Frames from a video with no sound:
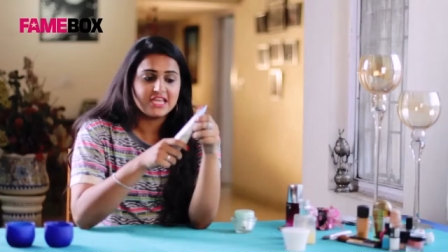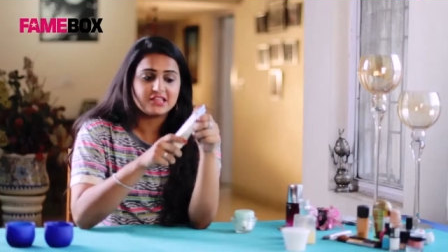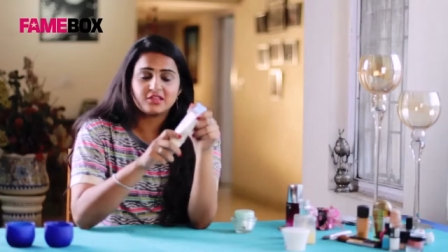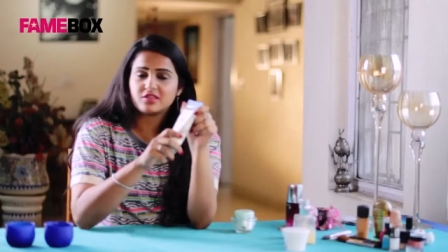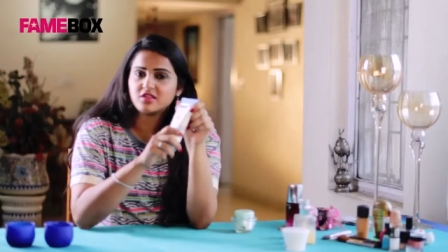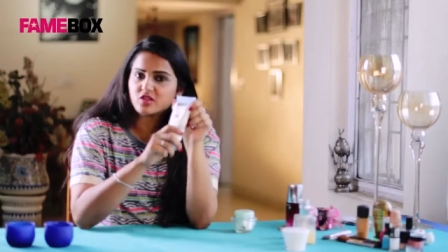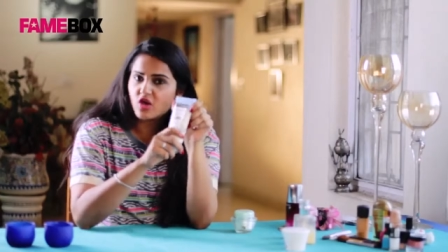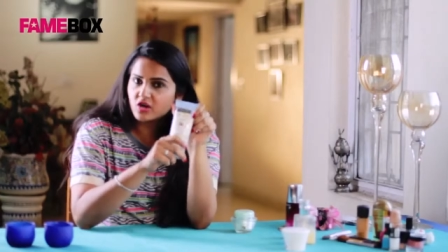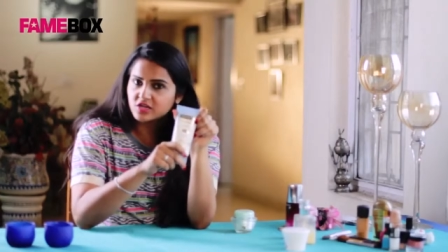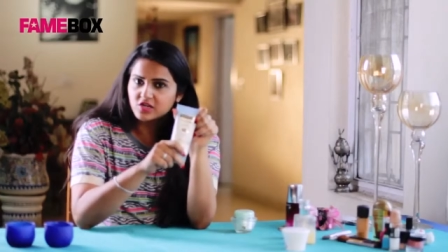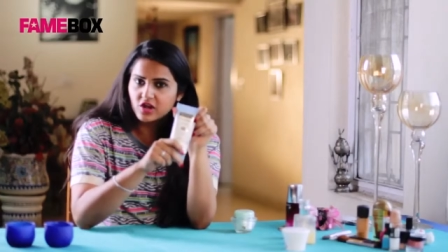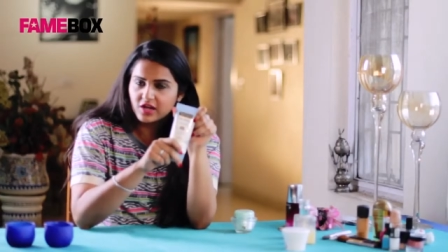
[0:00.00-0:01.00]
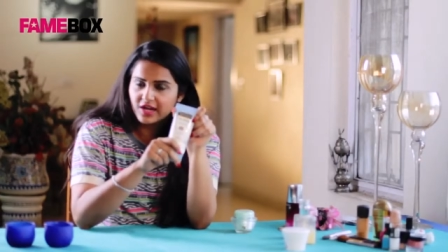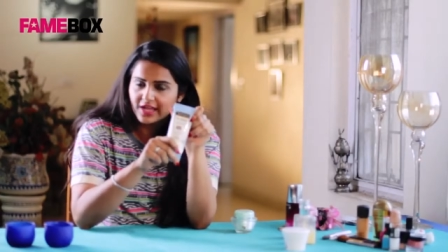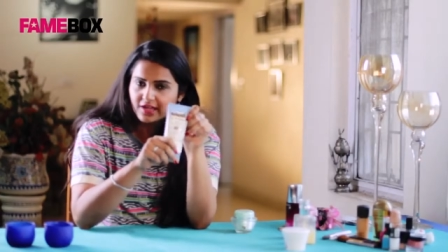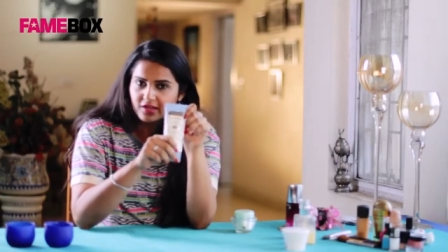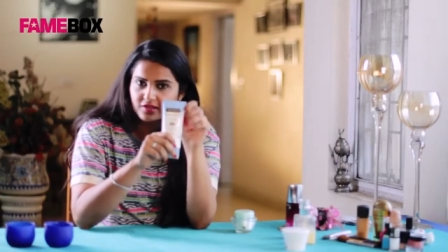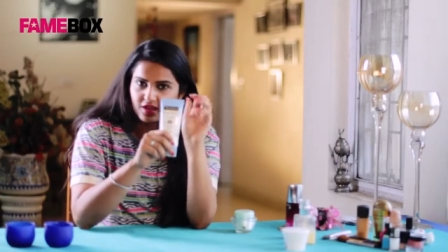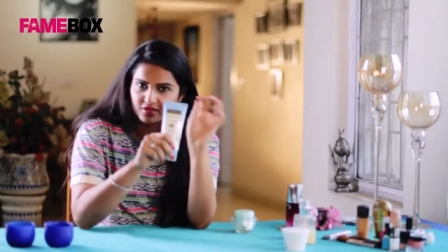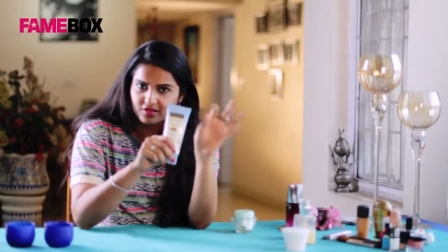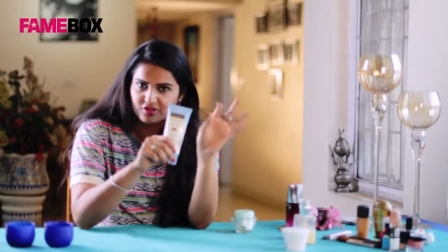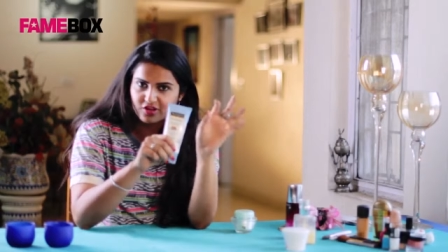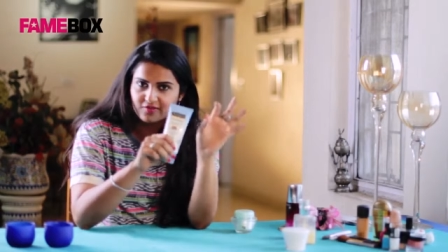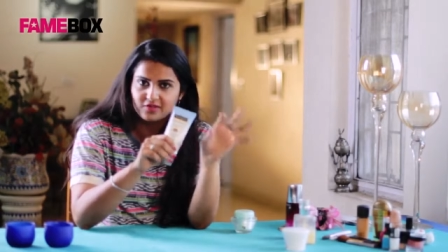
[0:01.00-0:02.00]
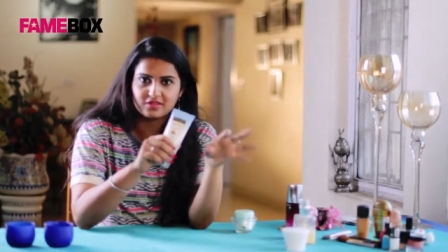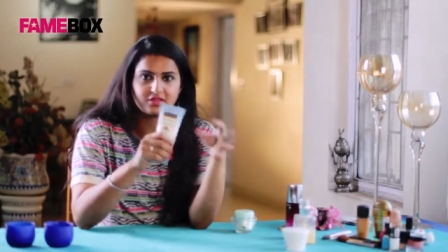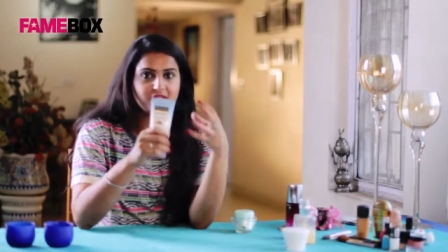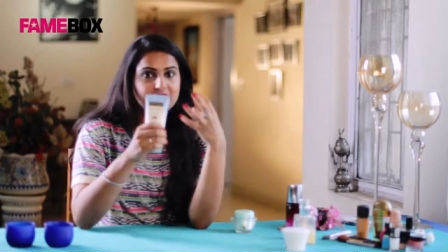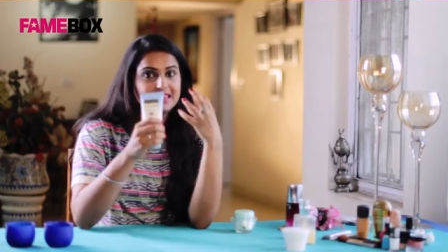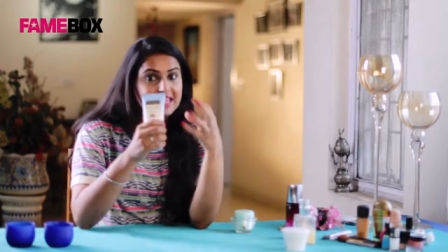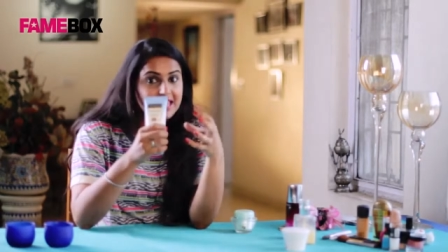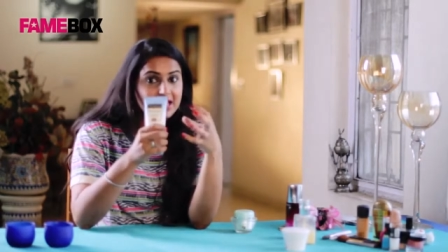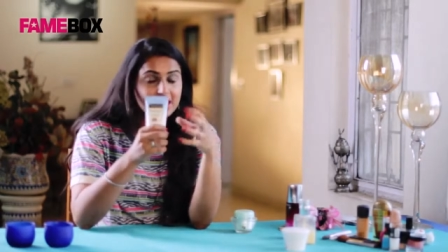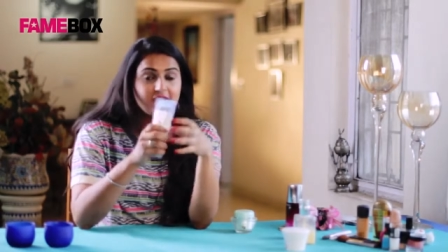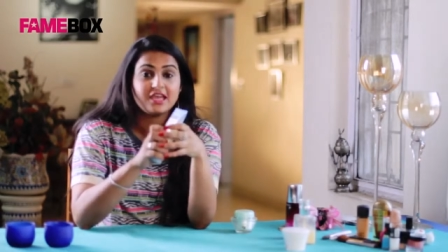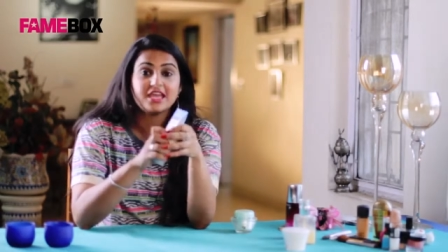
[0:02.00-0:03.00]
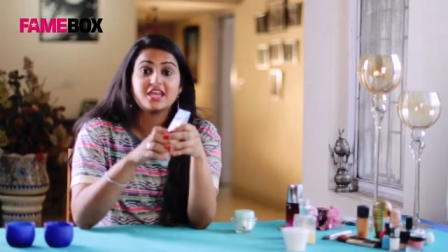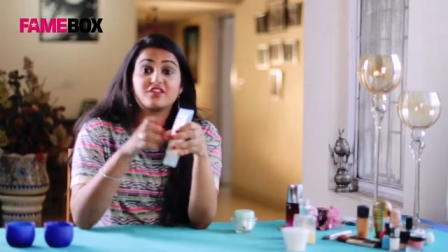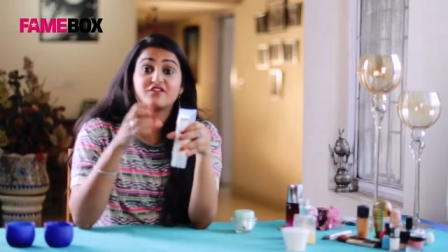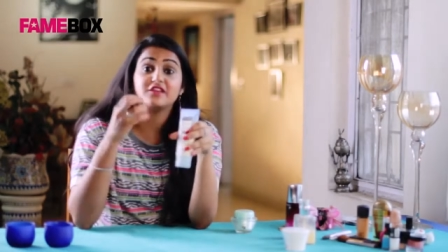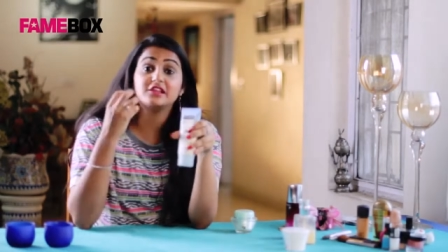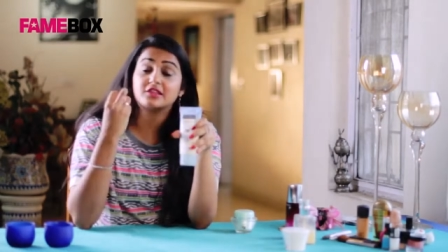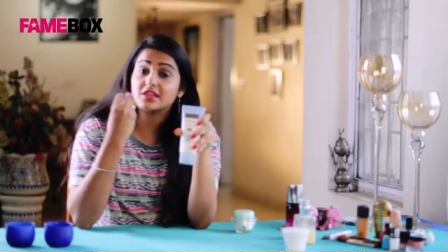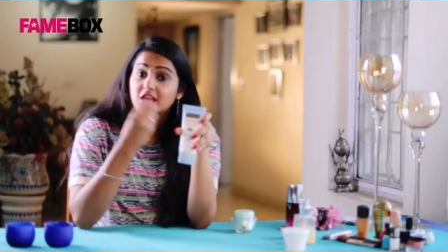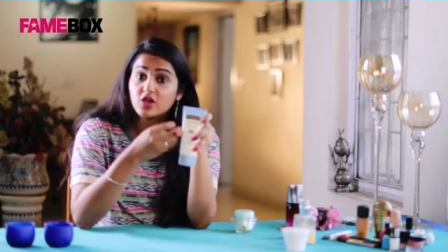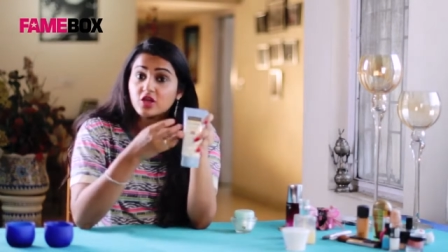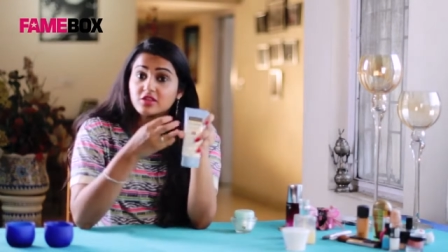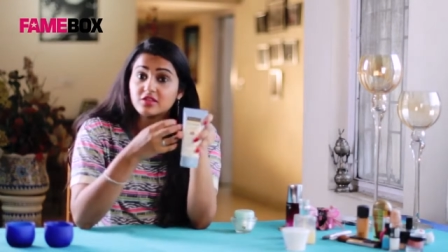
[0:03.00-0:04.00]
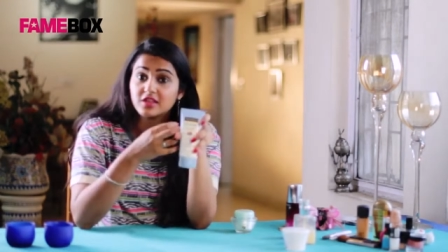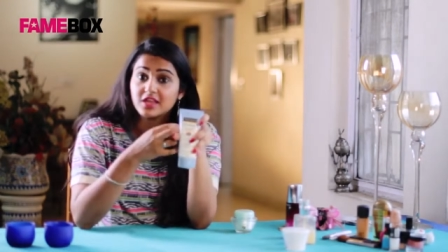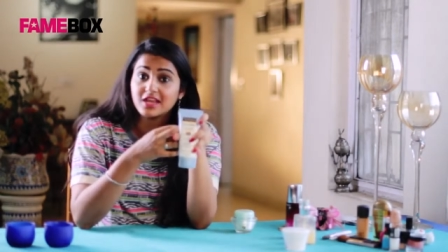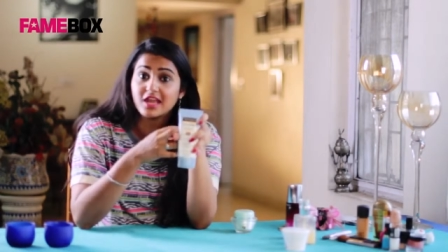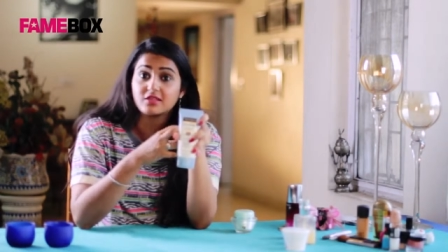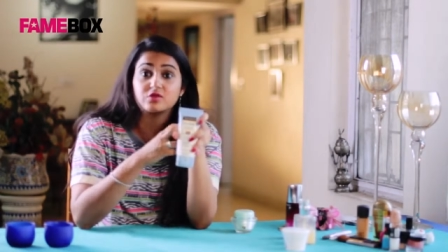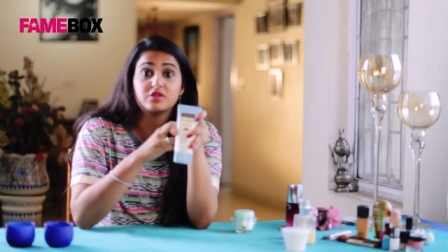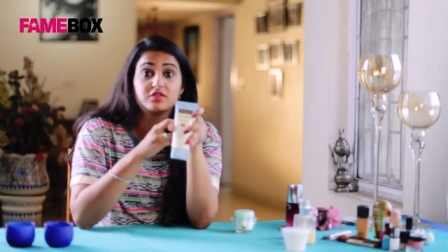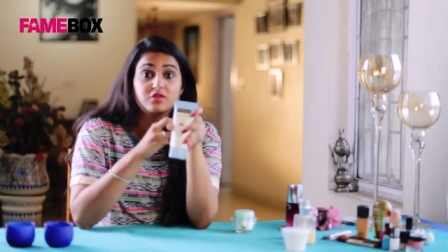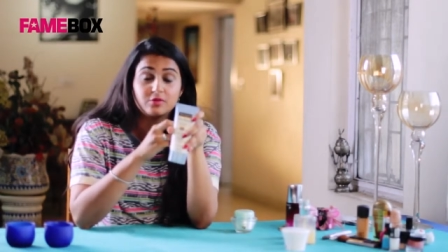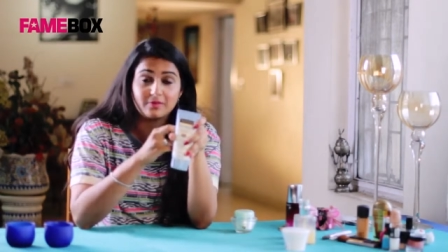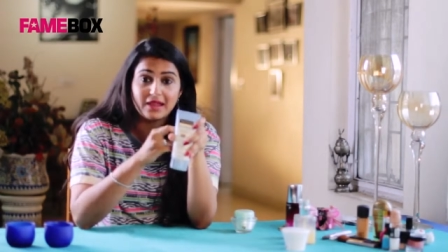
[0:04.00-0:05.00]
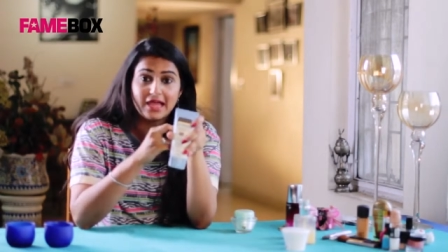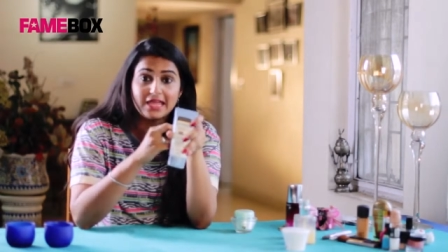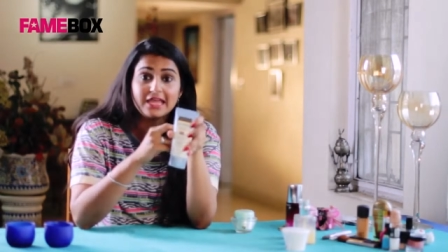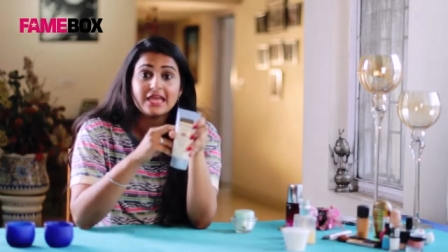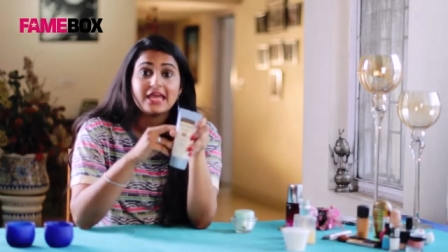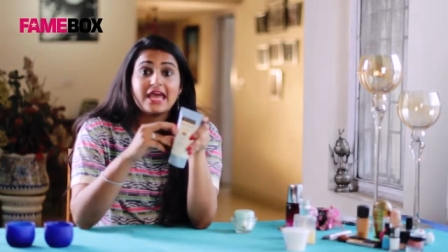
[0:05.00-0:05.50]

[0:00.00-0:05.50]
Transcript: This is not at all like a sunscreen. This is thick. It feels thick on the skin as soon as you apply.